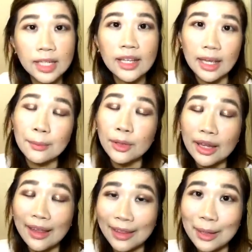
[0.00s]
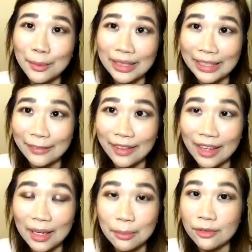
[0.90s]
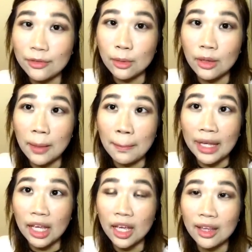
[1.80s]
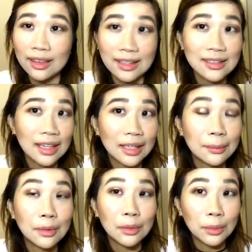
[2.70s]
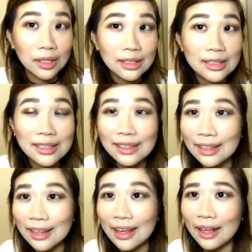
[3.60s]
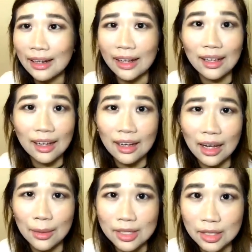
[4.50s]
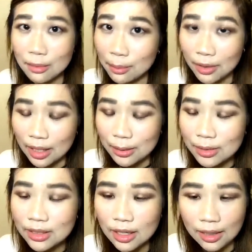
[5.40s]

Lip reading: Yeah, I think I'm going to leave it there before I make this any more worse, like how I did my brows.